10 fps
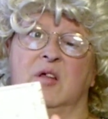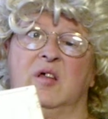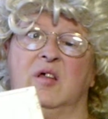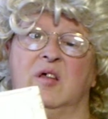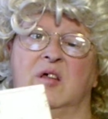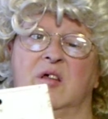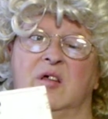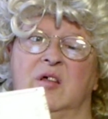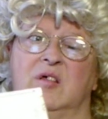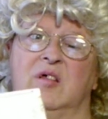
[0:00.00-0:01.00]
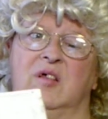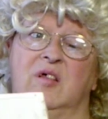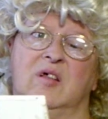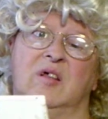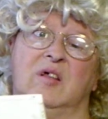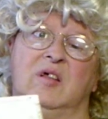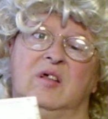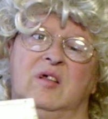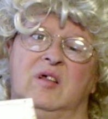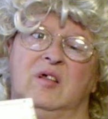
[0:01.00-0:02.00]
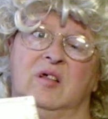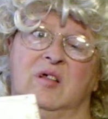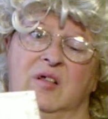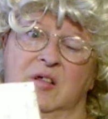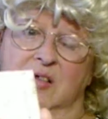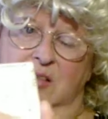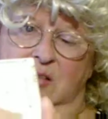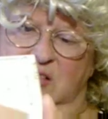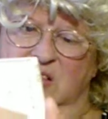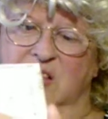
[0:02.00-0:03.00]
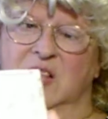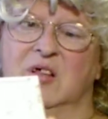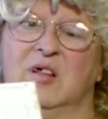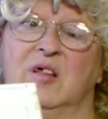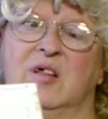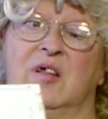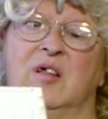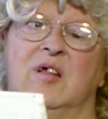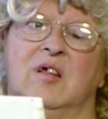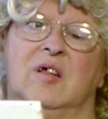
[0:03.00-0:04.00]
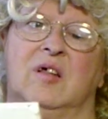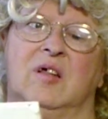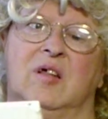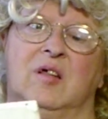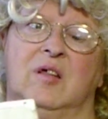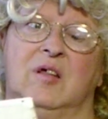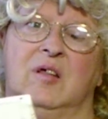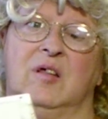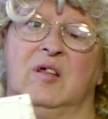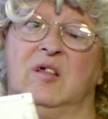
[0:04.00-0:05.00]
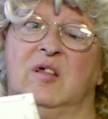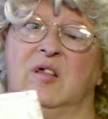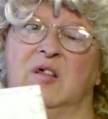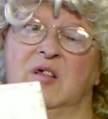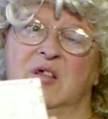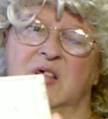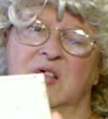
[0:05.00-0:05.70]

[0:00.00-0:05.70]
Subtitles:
(no one is talking)